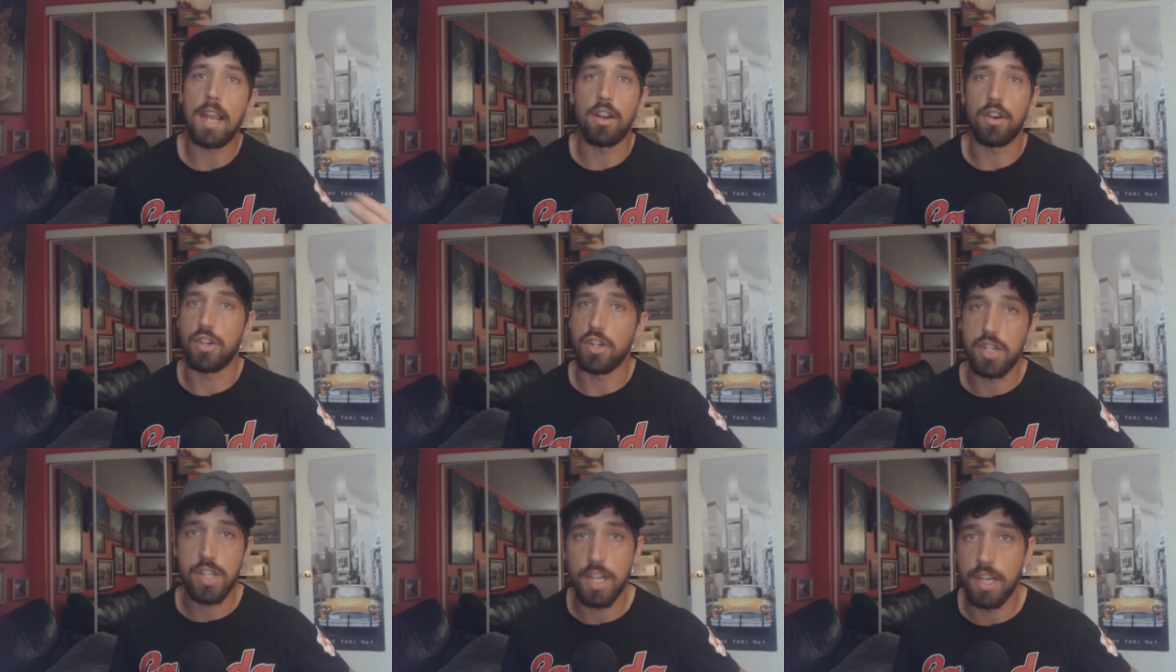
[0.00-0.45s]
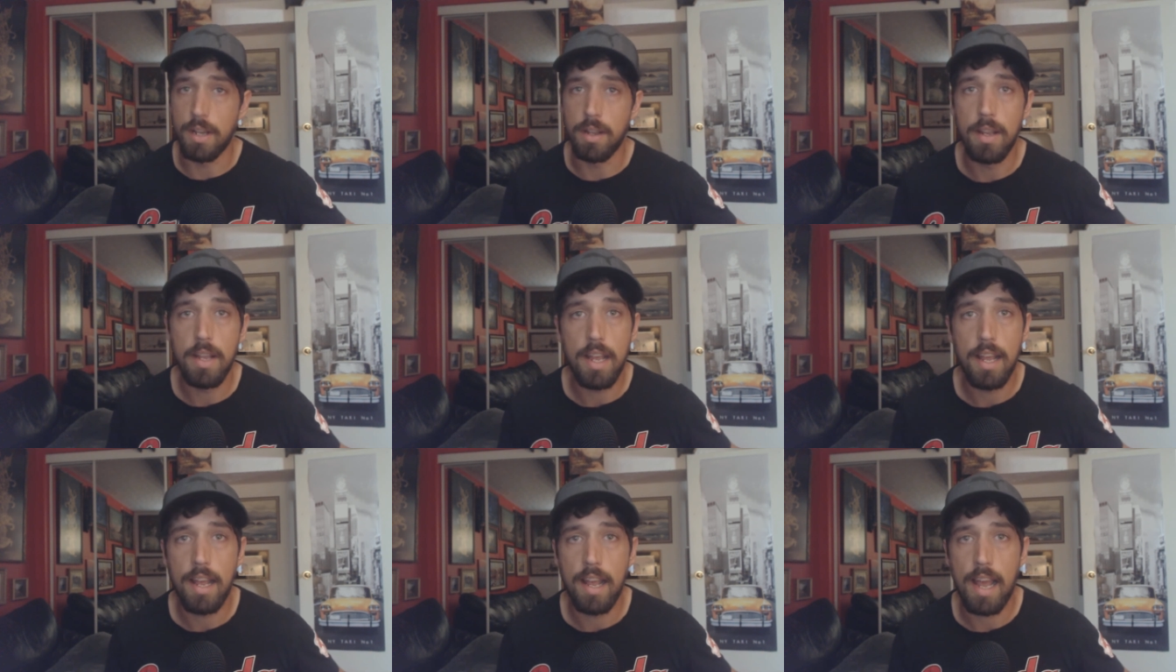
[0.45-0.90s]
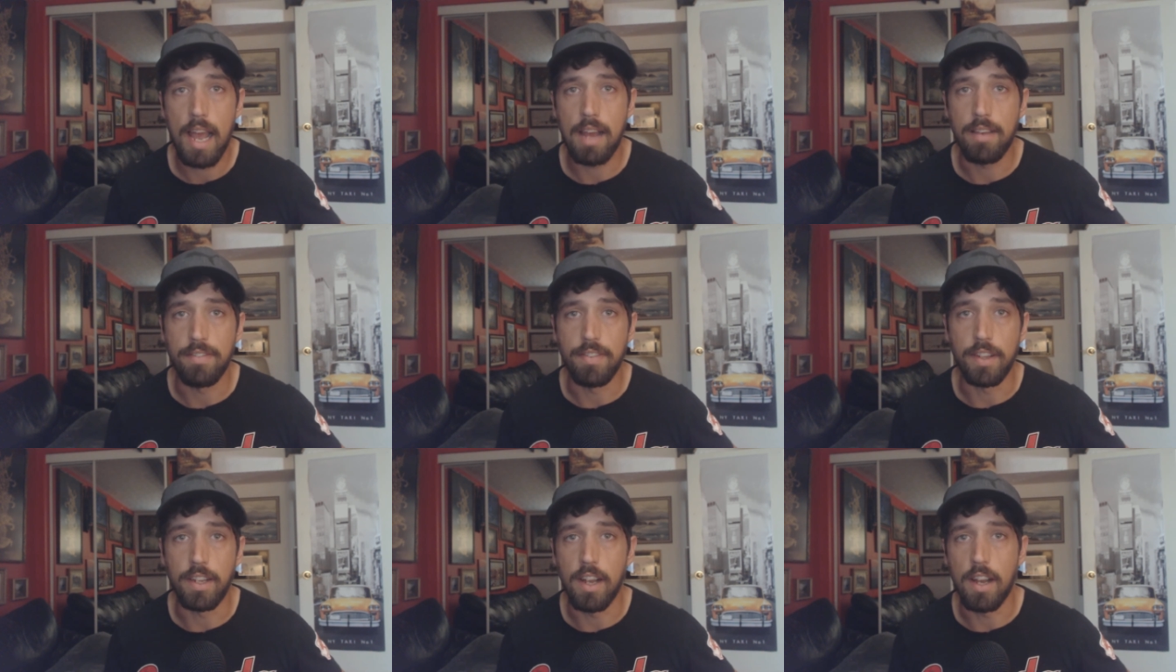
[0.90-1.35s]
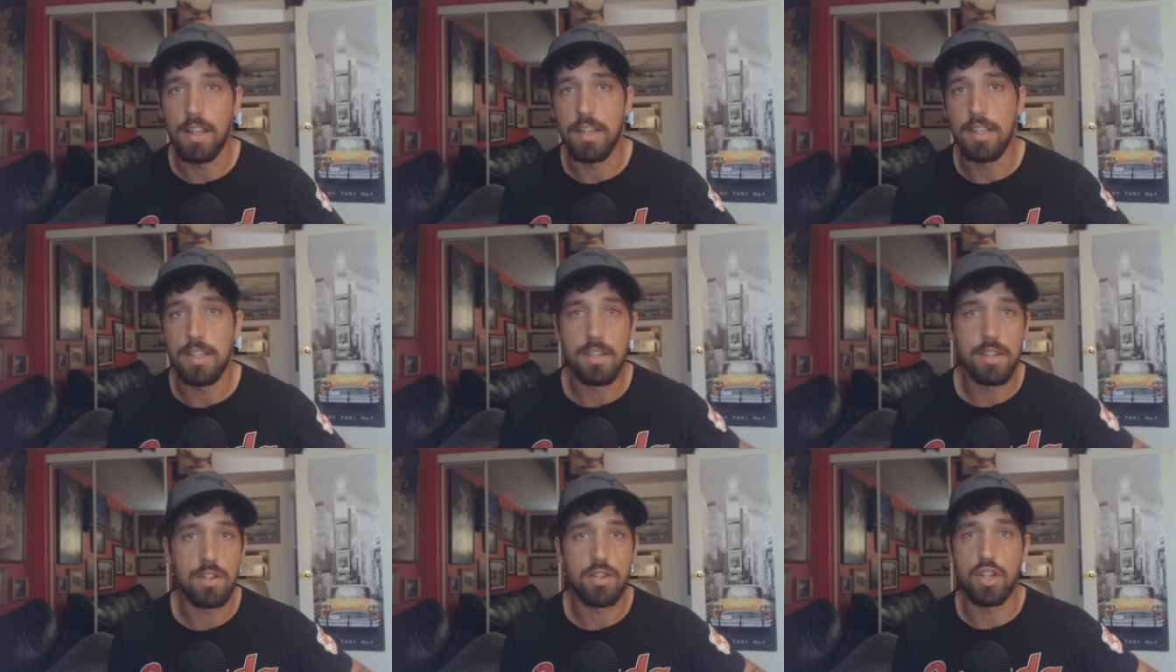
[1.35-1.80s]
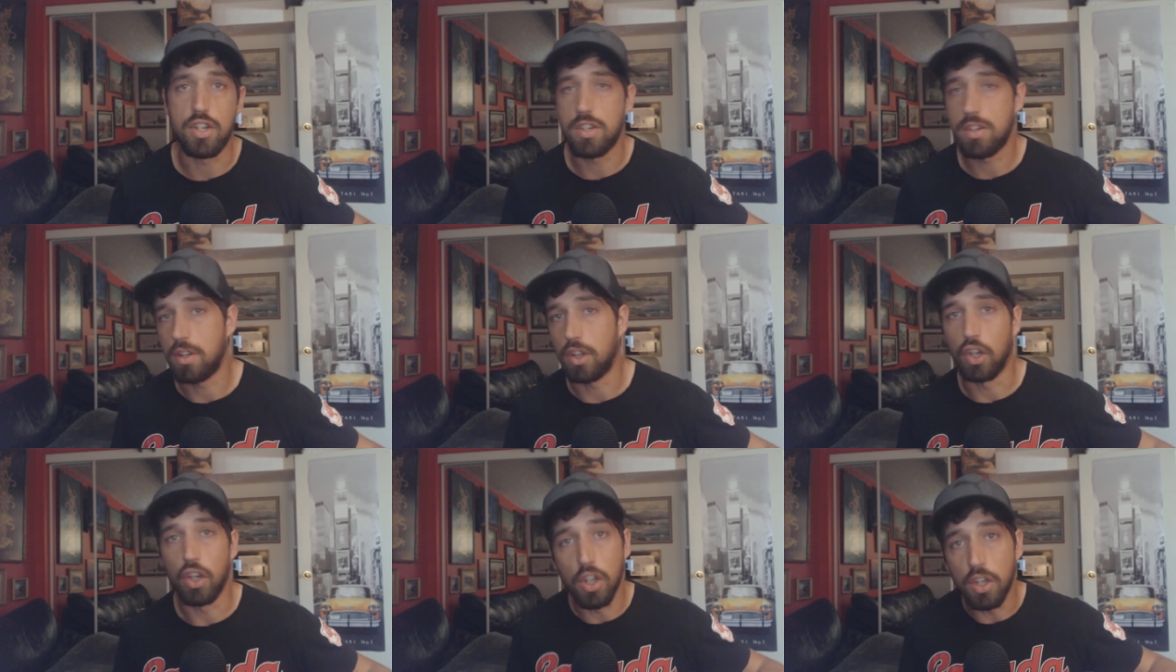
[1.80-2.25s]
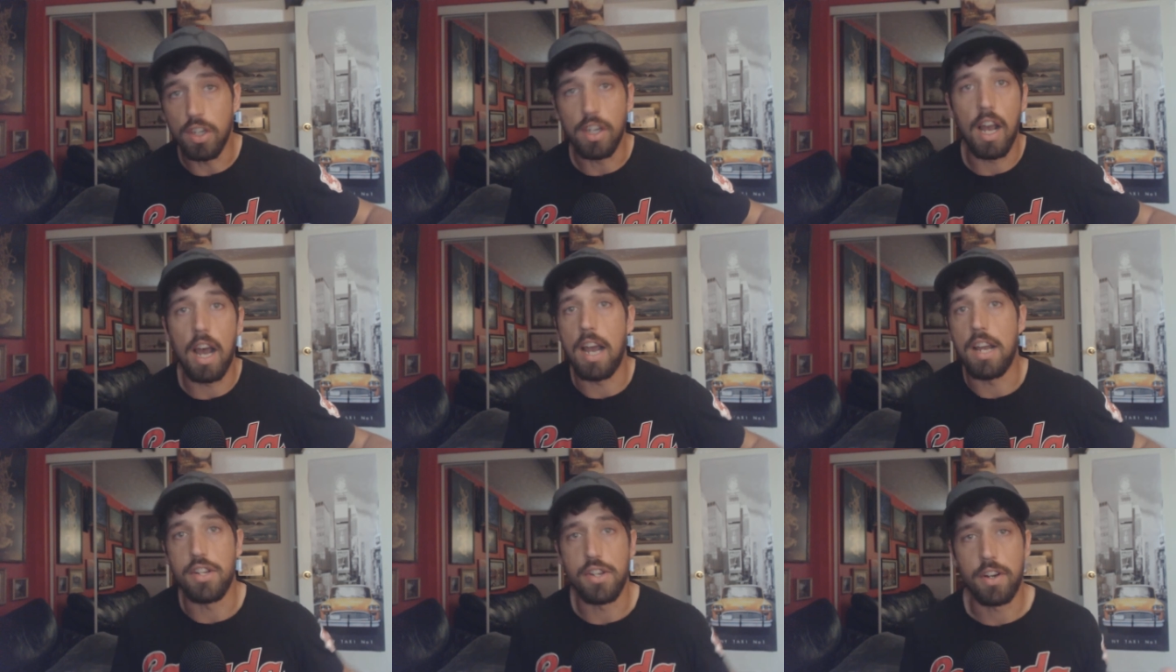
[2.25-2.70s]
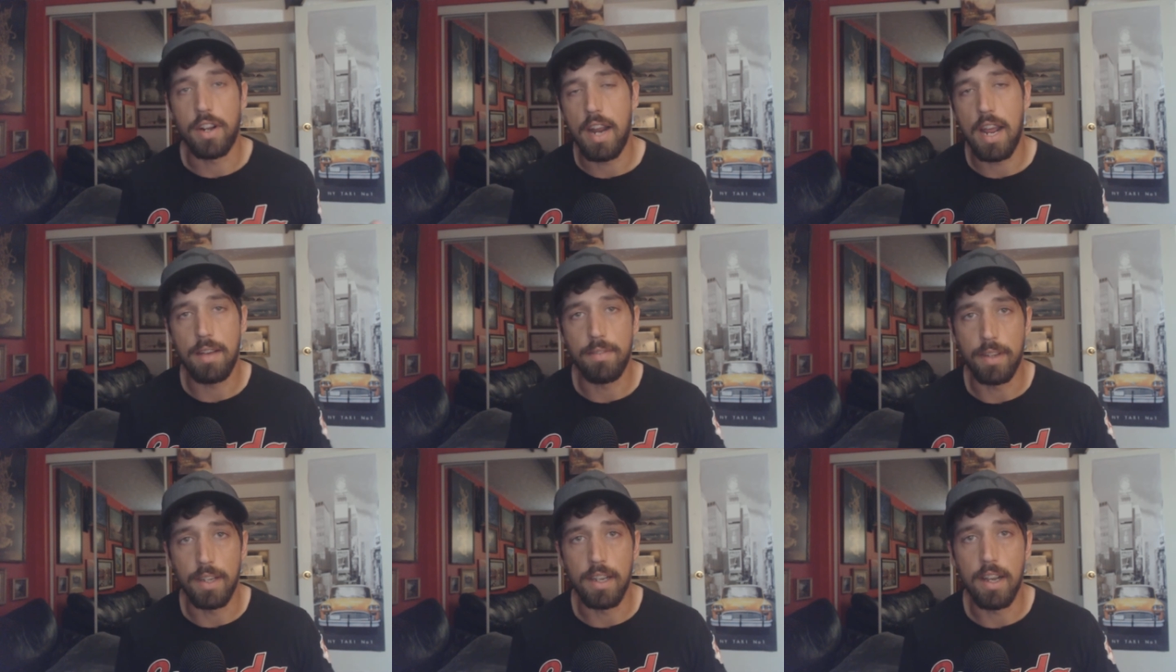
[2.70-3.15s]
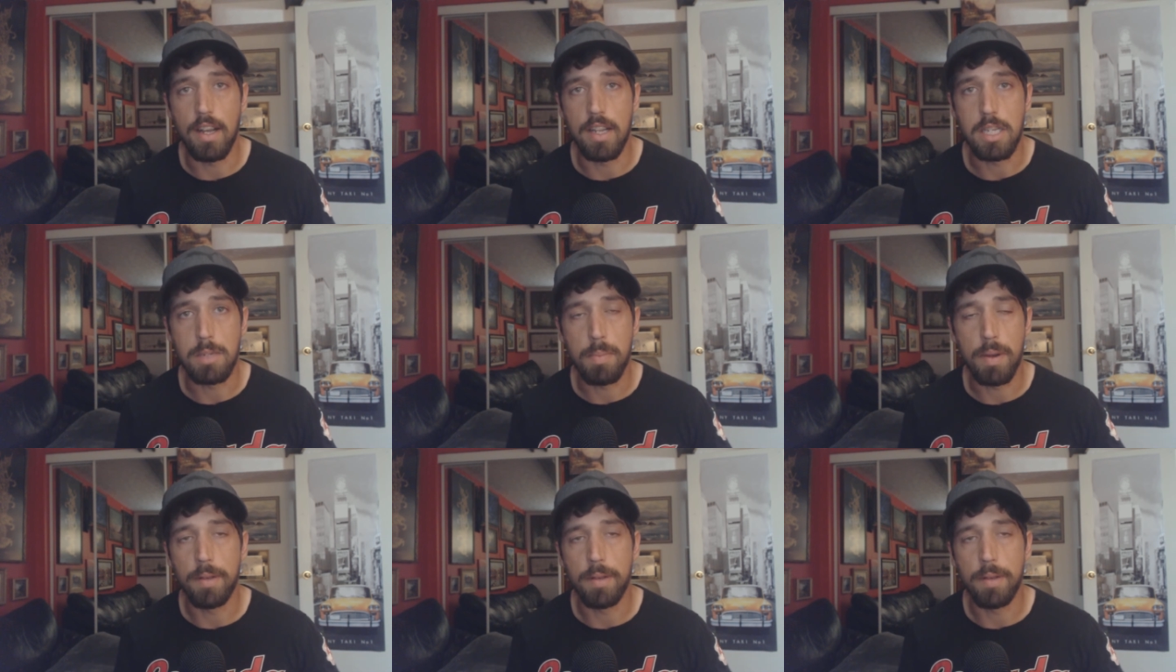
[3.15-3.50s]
You're just gonna have the guns, just the good guys are gonna have the guns."